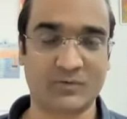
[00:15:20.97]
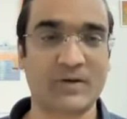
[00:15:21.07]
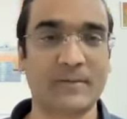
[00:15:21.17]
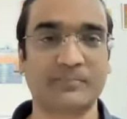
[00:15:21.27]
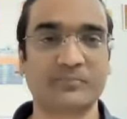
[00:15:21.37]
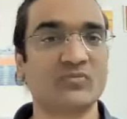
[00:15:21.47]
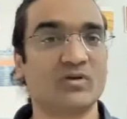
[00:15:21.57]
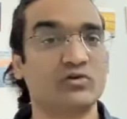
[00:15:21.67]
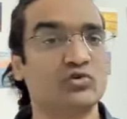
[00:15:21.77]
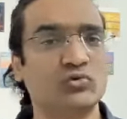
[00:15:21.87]
Okay.
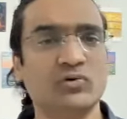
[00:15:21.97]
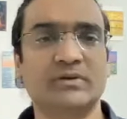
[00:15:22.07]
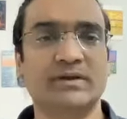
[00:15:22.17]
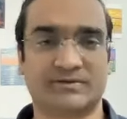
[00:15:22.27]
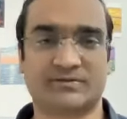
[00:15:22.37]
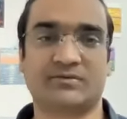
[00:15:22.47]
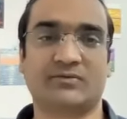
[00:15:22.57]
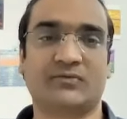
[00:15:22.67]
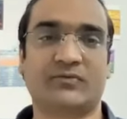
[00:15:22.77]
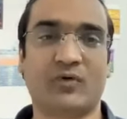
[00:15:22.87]
You do this
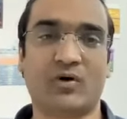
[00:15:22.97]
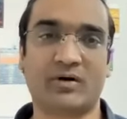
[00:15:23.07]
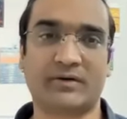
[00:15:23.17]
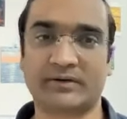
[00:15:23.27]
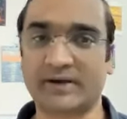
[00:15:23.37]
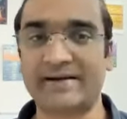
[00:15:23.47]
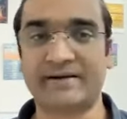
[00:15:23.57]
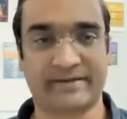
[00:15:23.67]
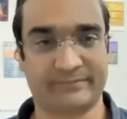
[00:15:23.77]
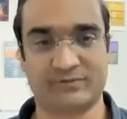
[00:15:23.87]
for
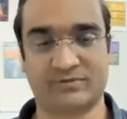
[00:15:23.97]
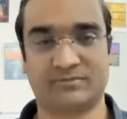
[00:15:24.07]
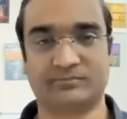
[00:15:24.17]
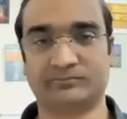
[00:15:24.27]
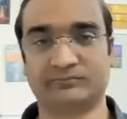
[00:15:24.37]
10 times.